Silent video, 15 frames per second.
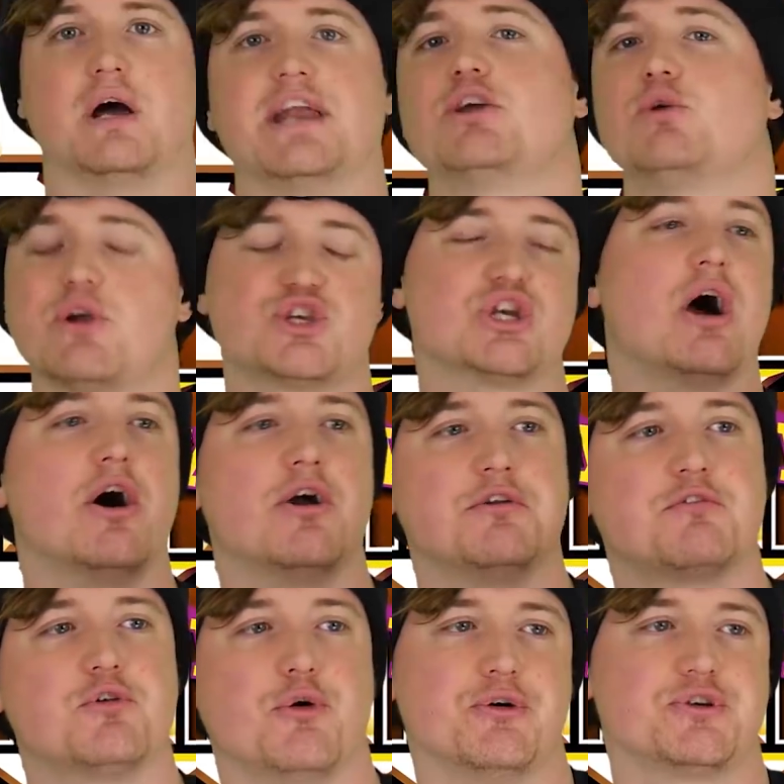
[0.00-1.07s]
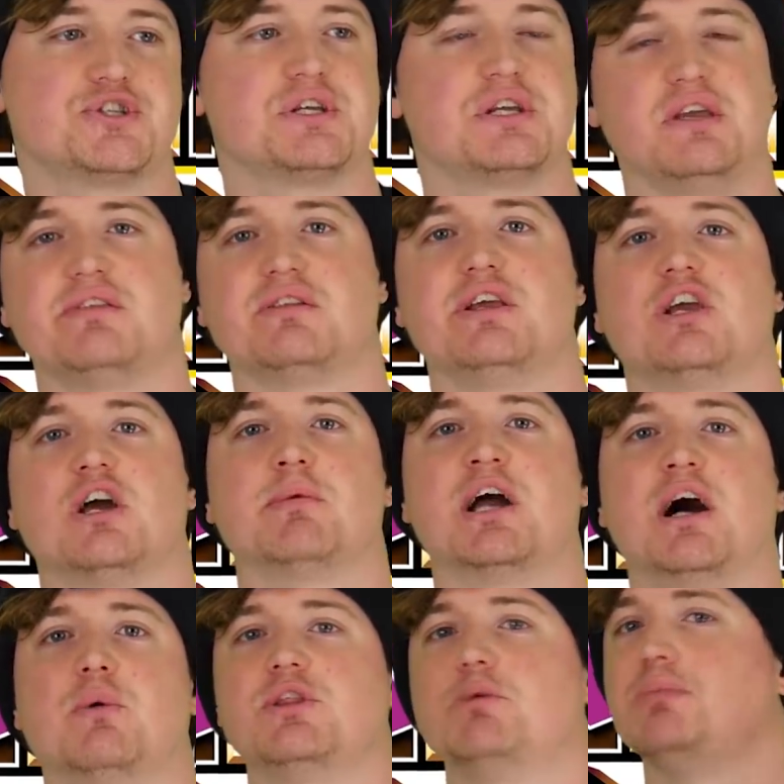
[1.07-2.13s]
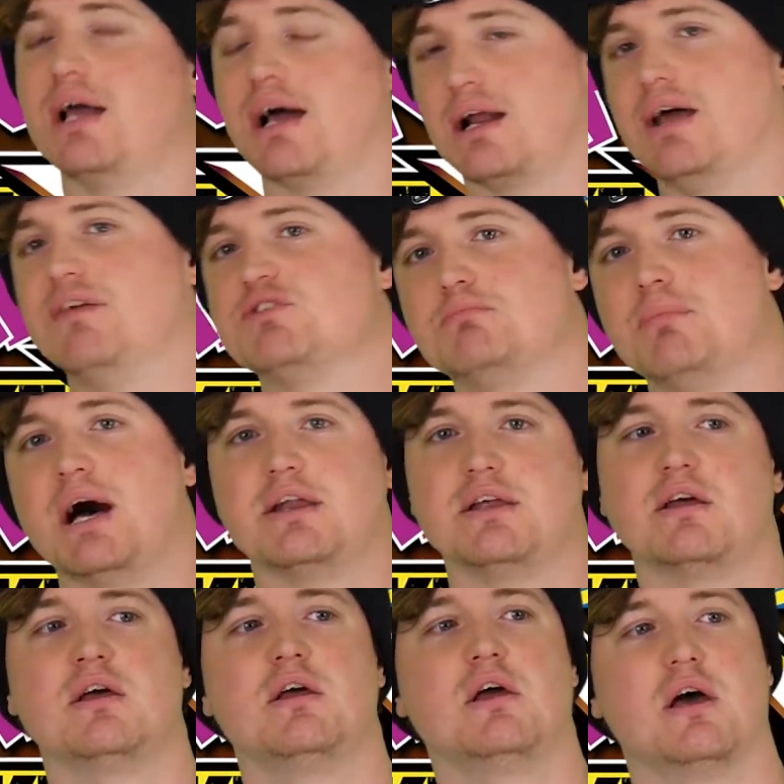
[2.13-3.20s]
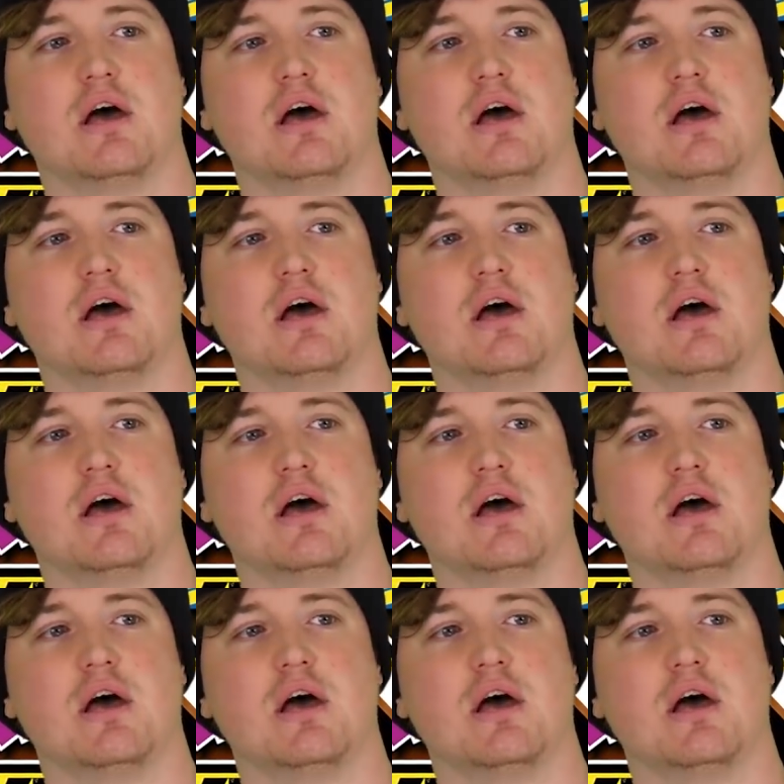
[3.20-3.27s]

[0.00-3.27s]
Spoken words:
And a quick shout out, of course, to Keith Lee coming out with the Black Lives Matter